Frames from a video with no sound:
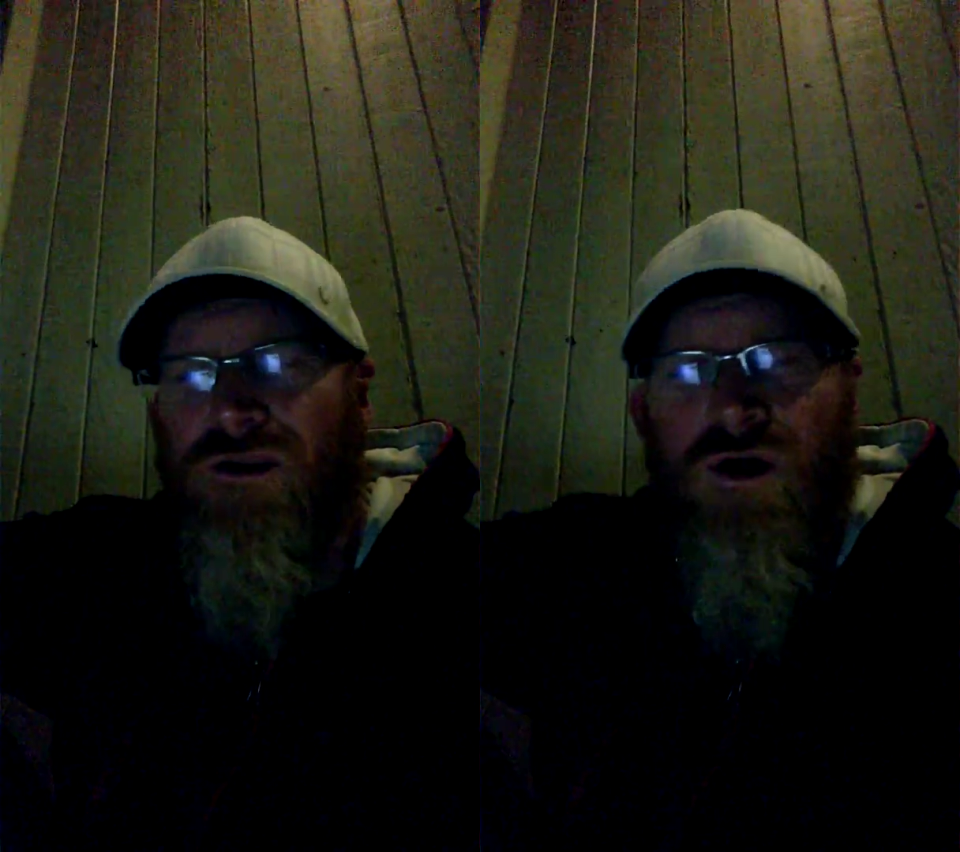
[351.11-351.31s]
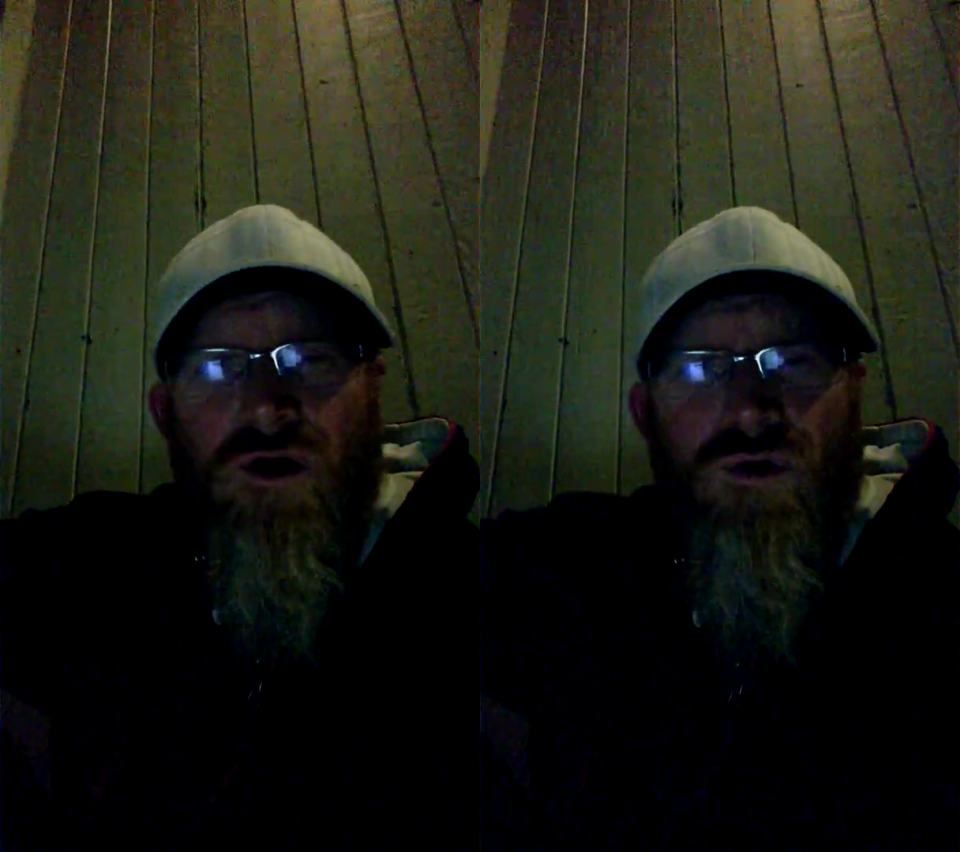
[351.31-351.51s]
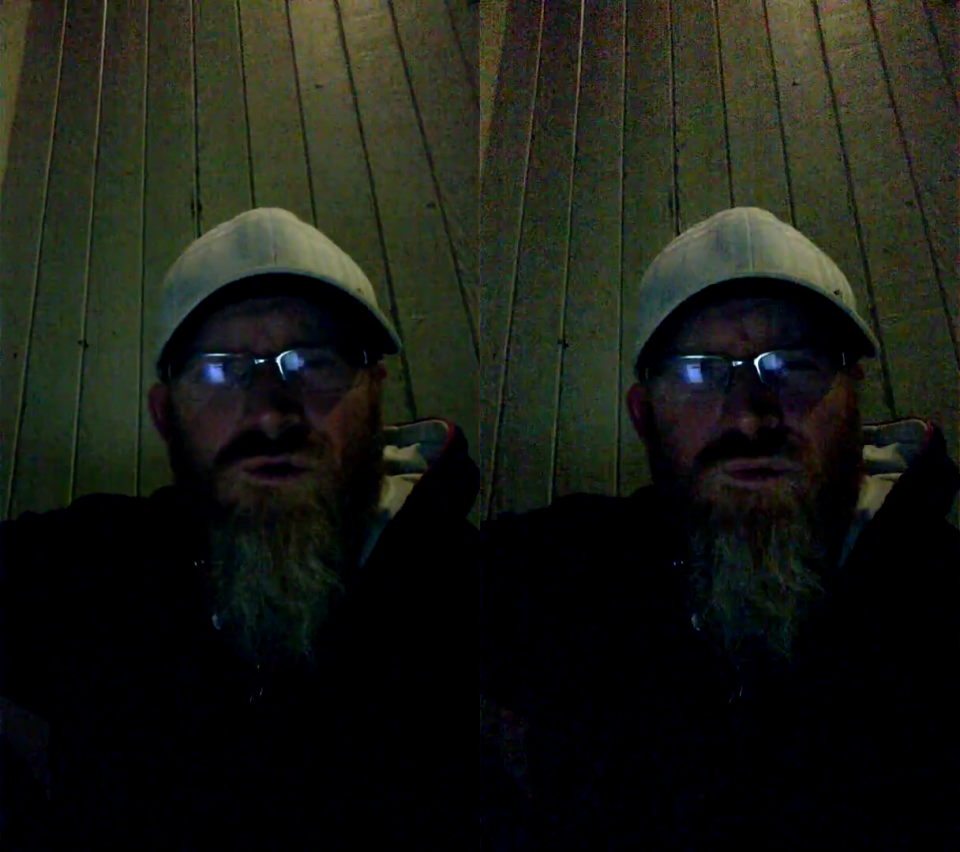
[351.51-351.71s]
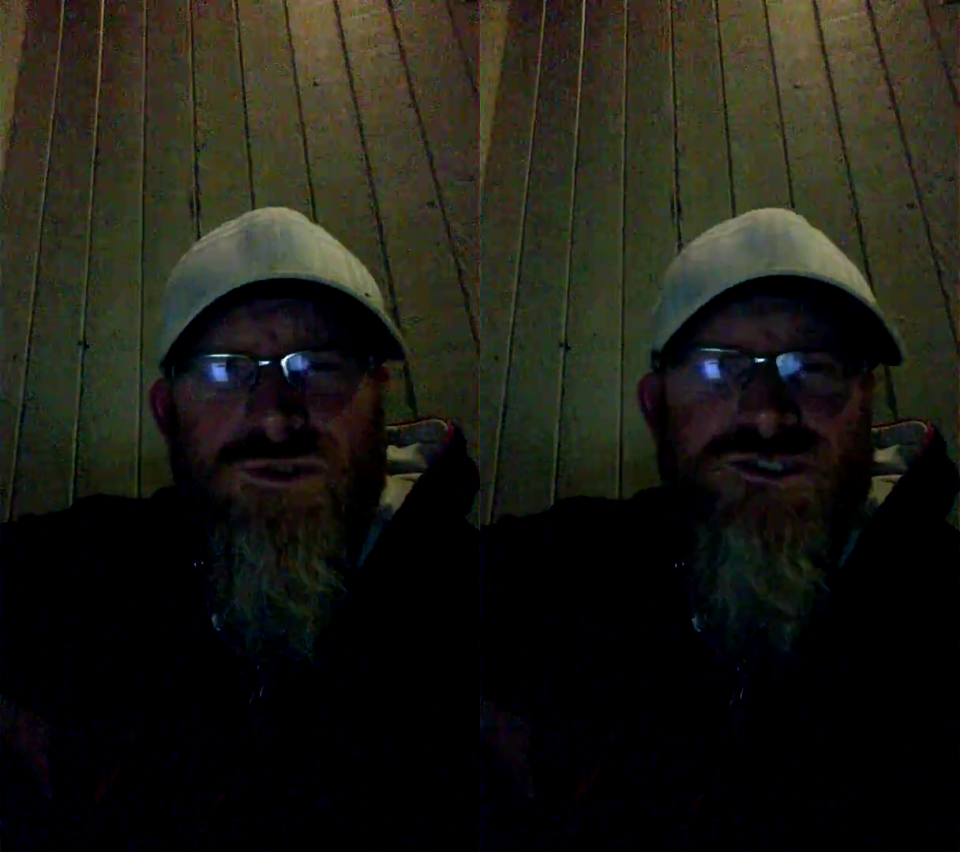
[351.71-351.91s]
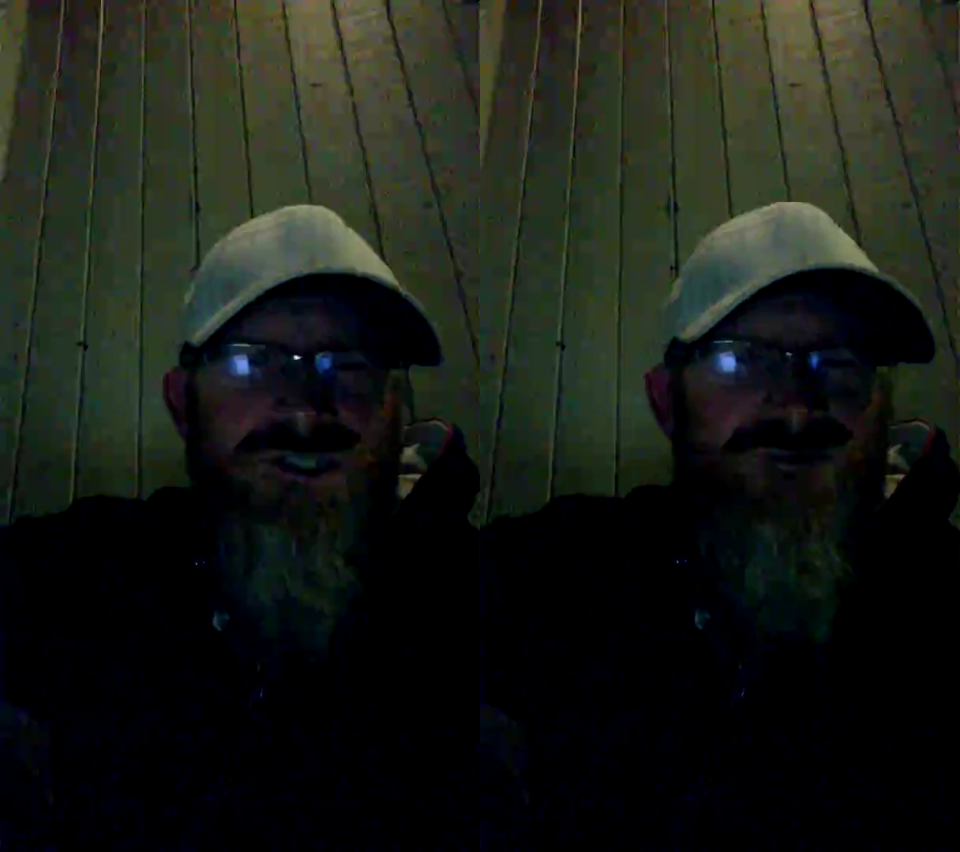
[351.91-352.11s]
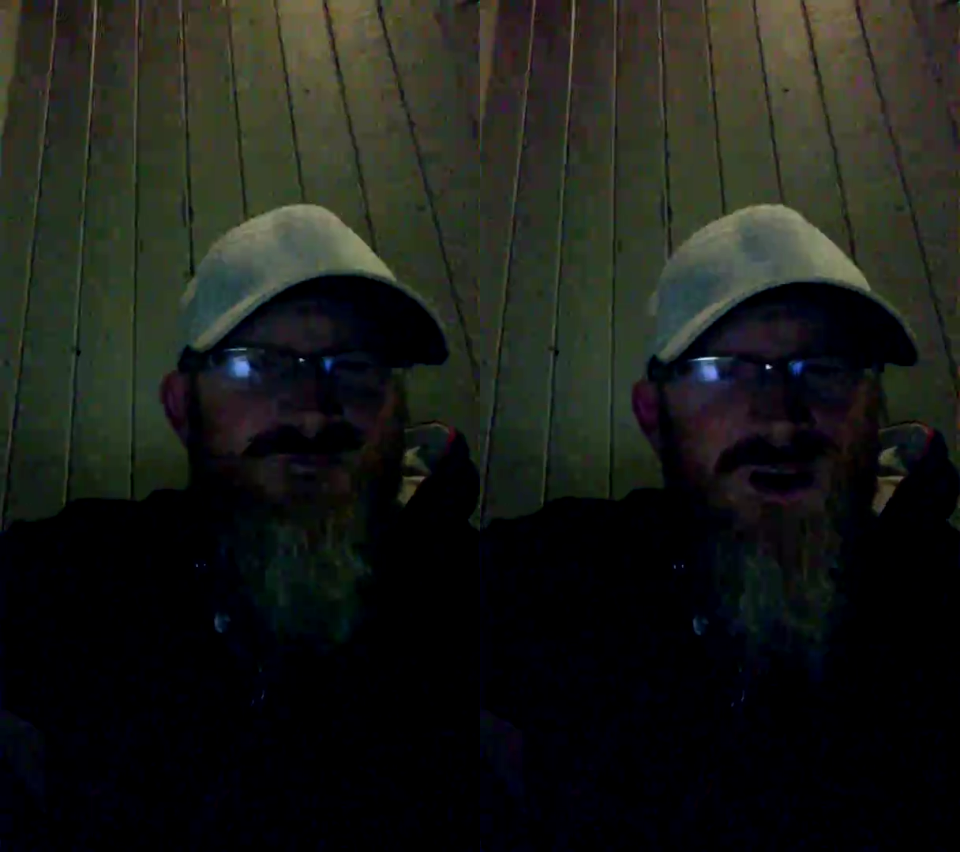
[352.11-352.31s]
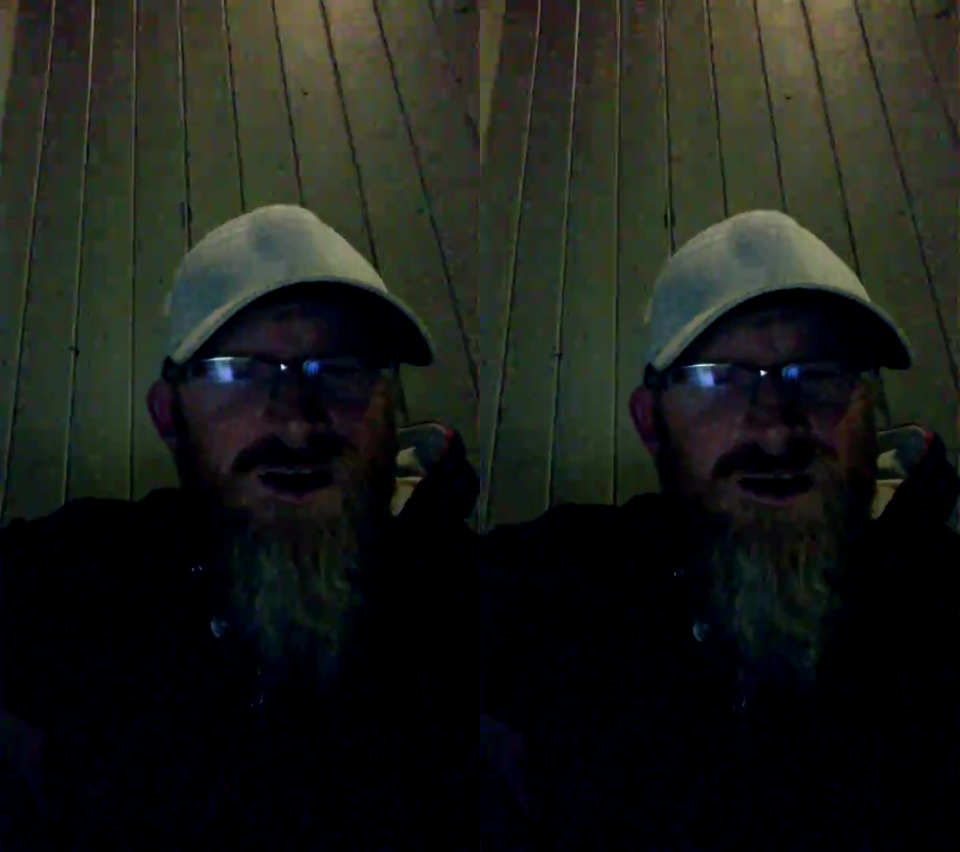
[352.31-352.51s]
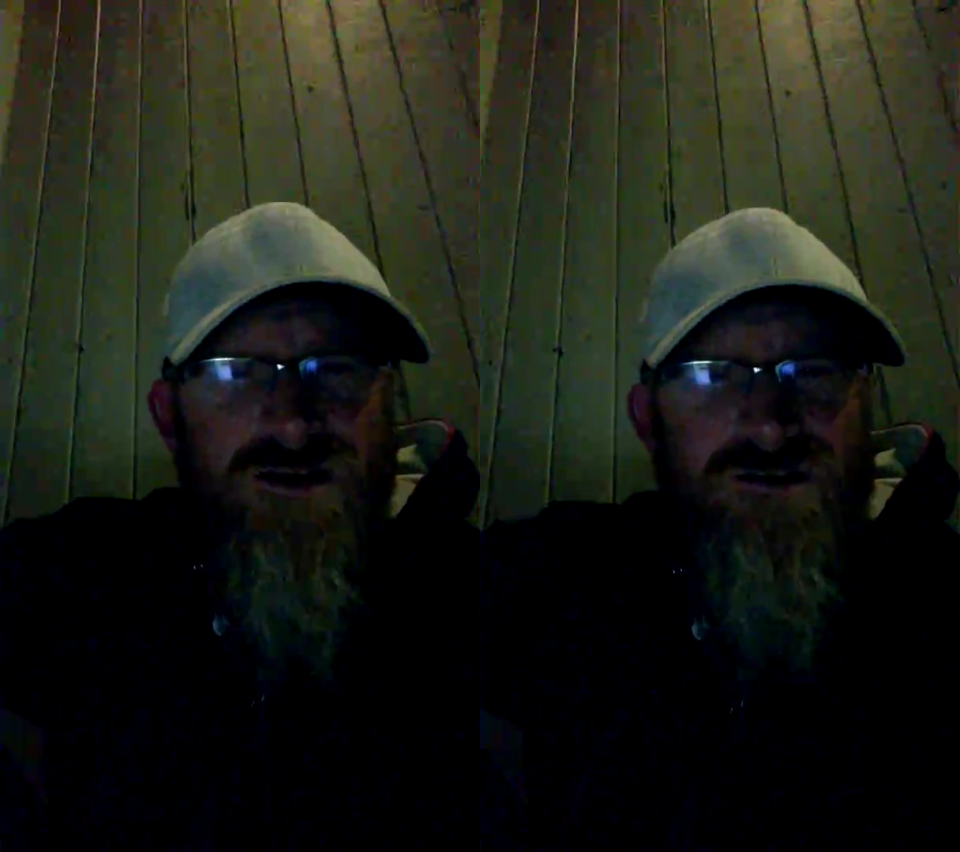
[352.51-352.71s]
no, which is
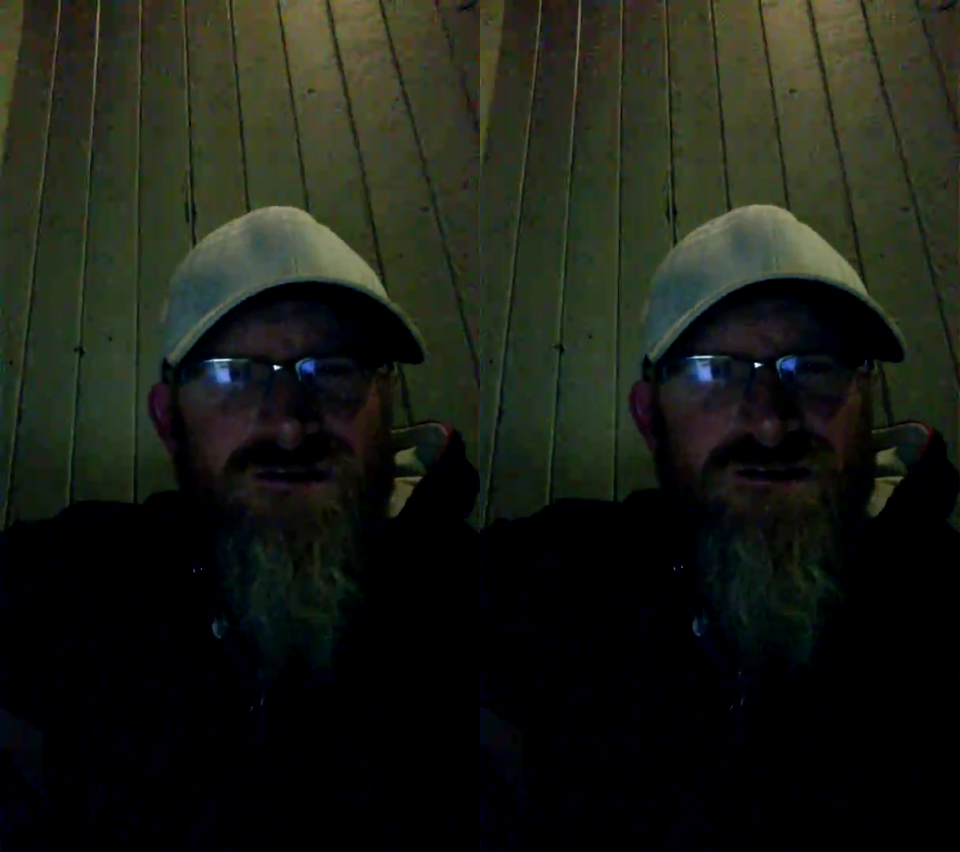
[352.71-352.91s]
fine,